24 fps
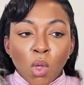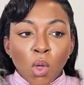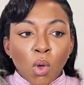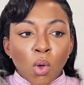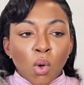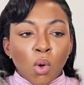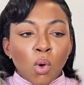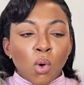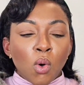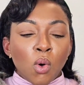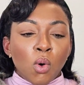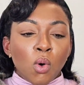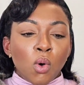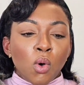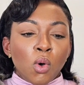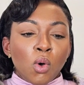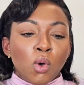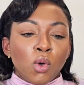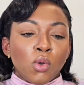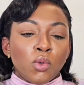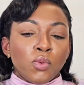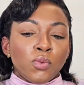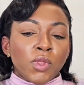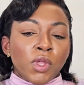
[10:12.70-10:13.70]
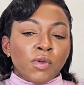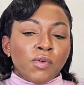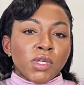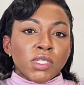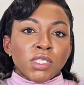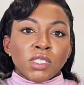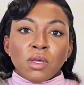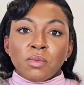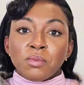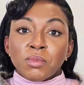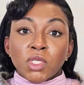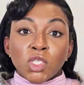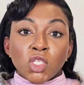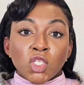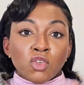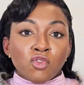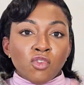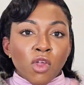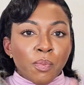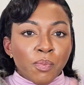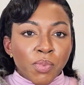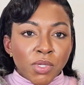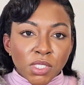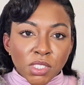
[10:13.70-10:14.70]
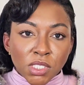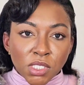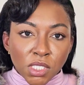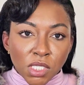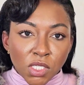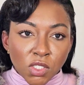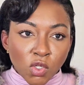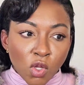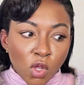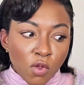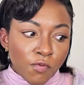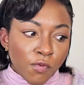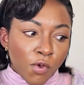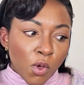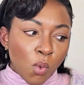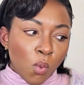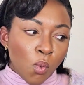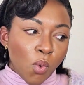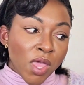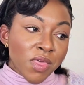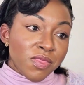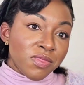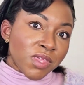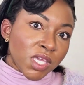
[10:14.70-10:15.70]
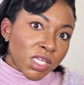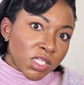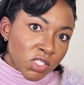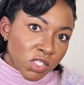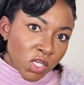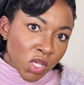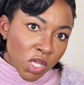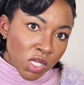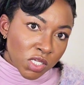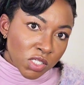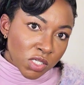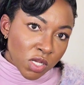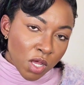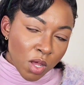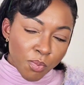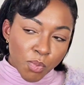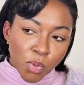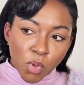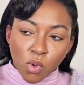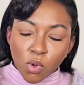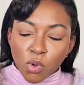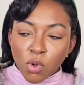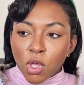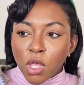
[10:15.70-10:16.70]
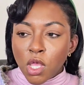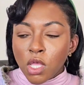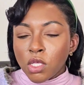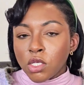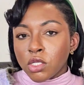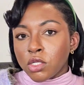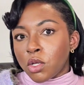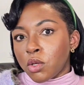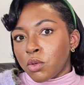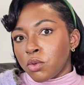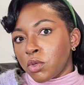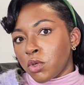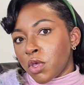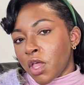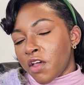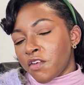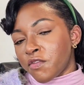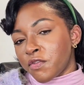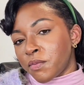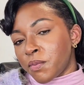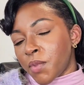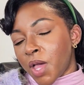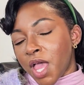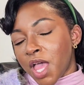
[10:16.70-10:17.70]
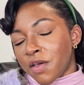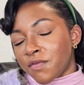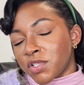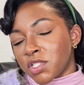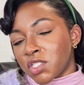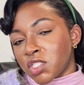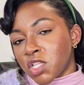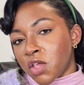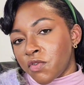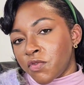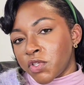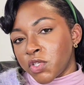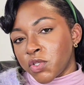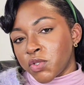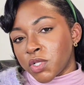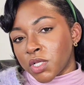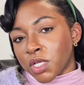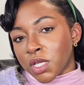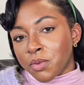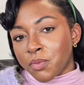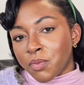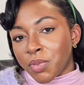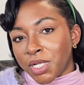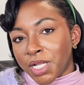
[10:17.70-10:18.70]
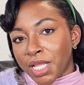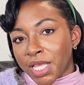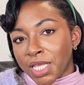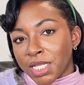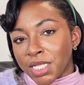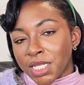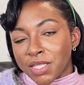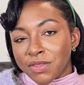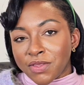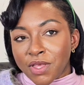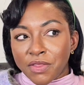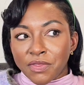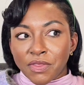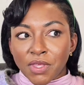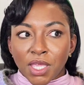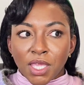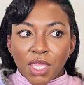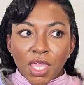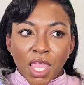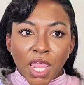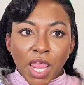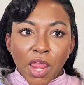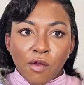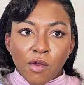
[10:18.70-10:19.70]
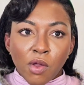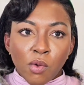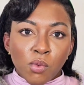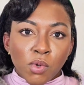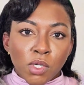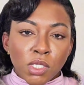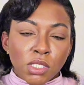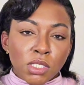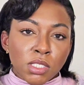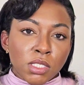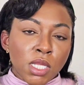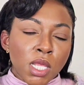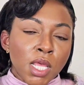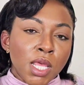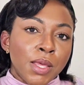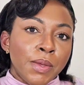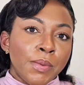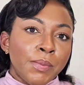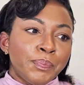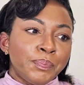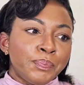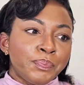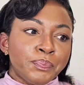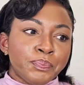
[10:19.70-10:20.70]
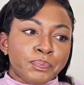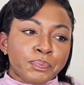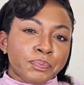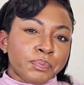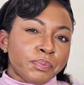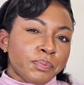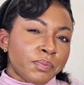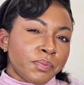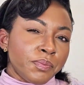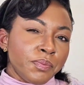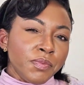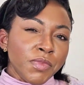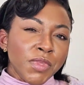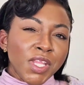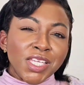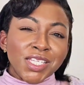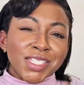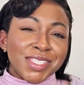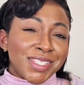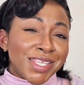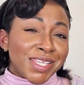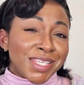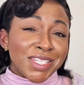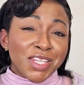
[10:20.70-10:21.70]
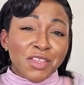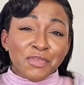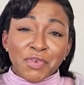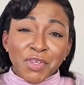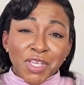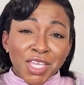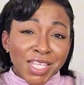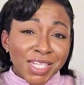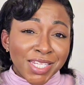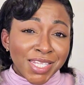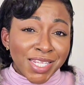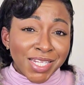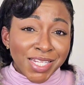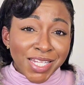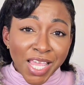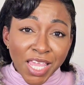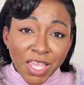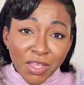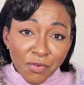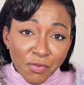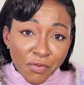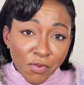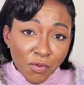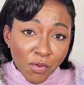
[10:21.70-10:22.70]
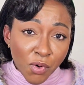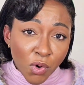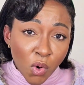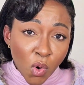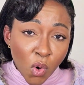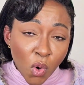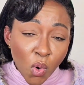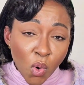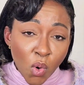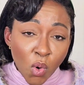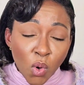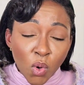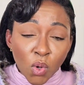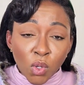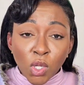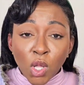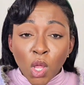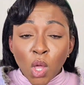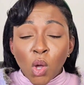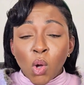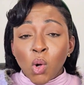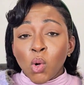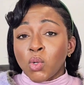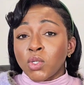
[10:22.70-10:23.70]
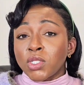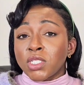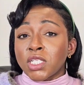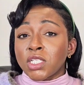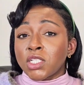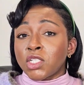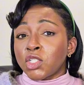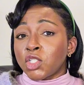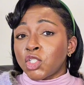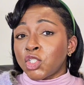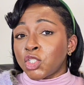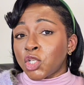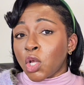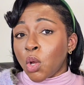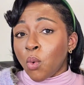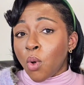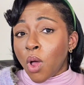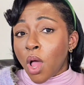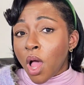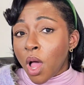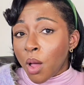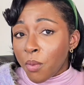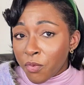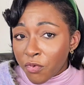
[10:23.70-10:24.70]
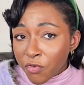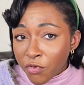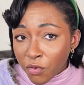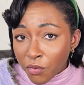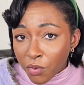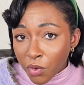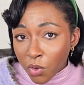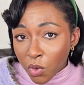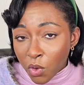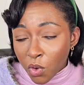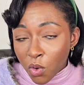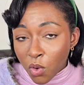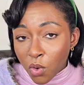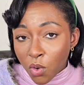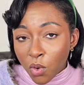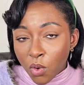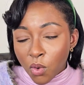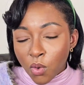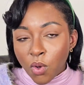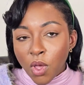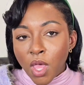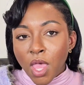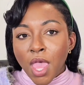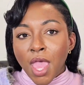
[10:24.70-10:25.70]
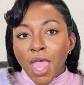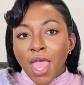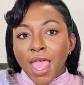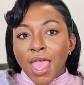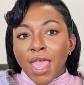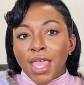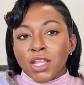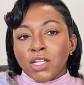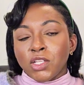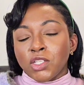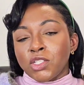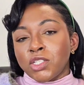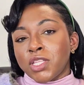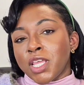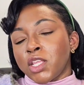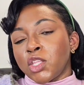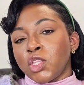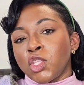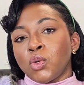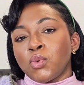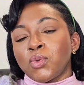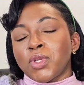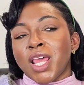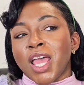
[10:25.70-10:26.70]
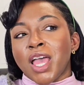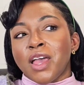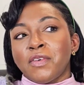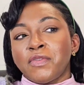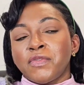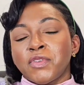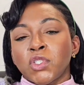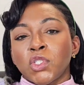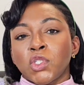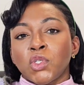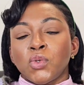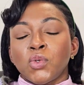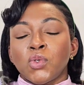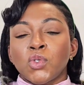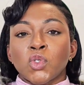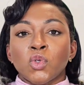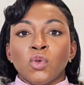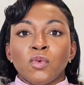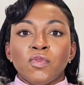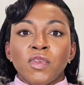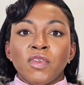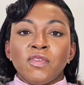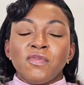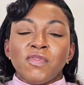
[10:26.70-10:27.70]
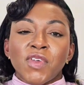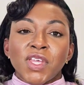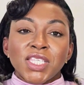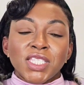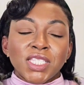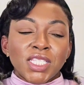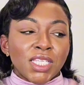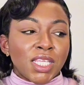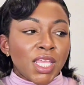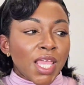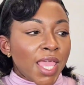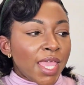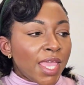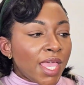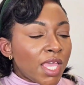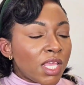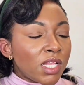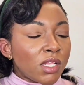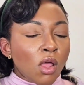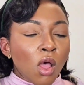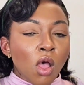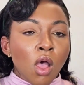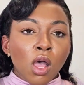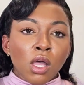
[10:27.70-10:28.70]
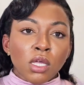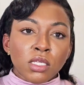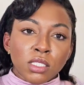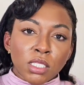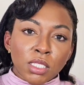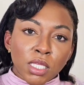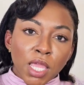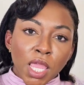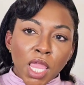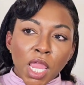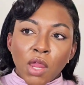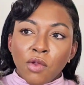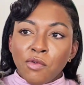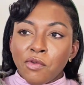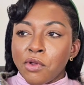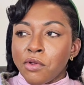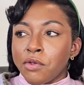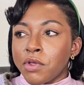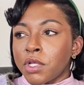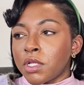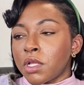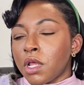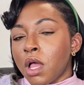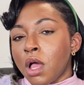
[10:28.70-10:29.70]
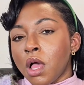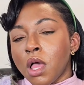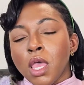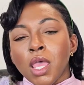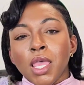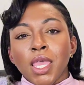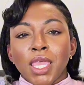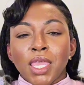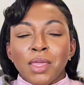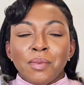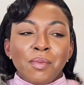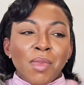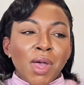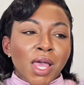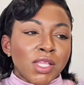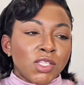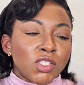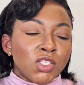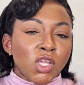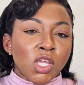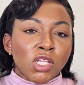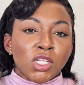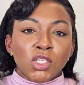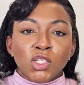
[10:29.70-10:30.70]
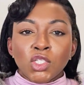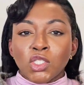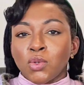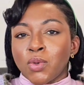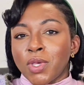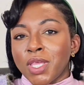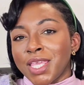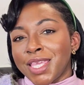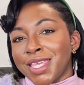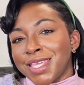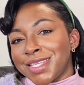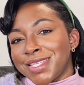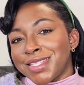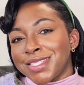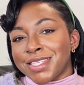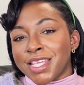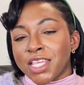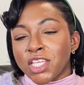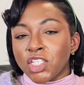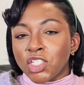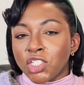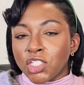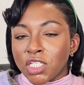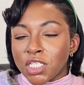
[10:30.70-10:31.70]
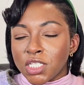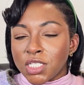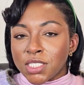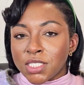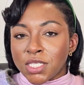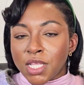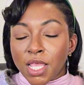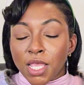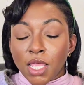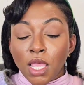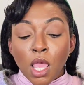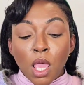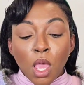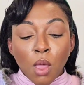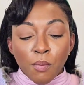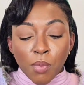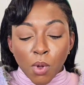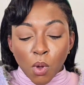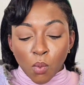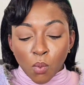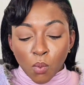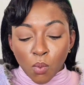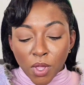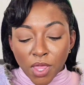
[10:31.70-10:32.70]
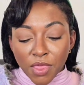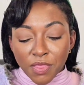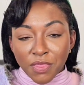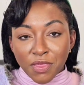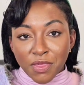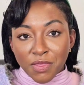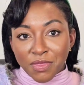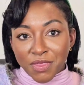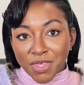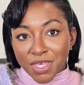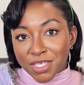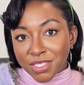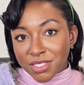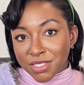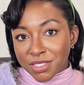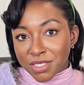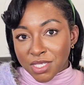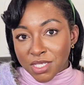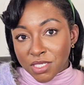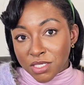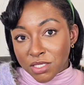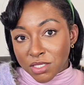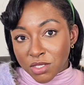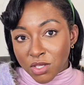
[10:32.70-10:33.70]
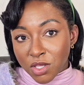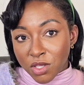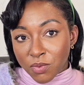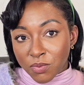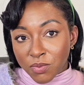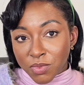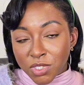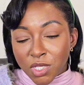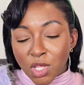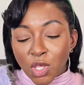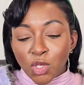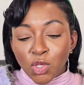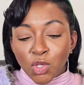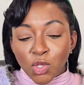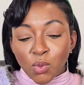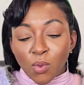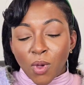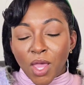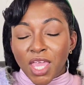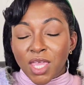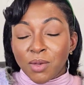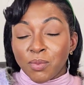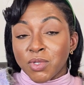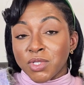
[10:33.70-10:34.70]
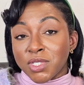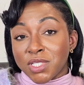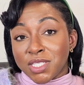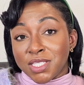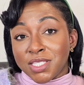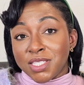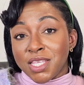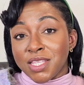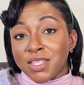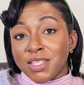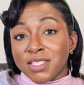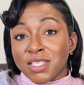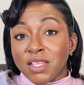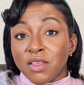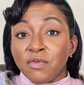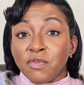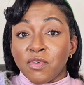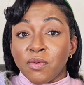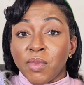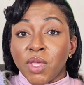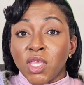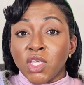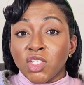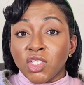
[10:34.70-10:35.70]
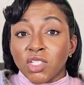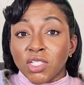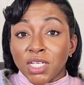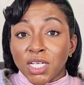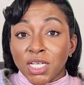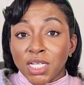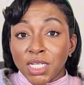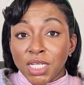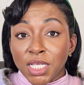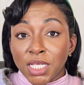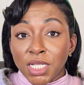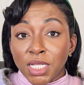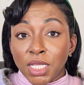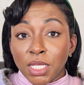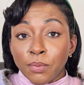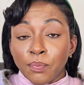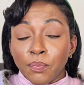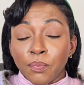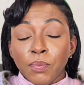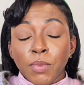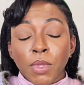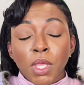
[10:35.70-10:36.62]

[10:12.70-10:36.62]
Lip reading: Or there are some discrepancies over when they turned up, or, you know, might have a service user complaining that their carer was significantly late for a call or didn't show up for a call, and then you would have to sort of investigate and ask the carer, and it might turn into a he say, she say. But with these systems, you are able to see this information clearly.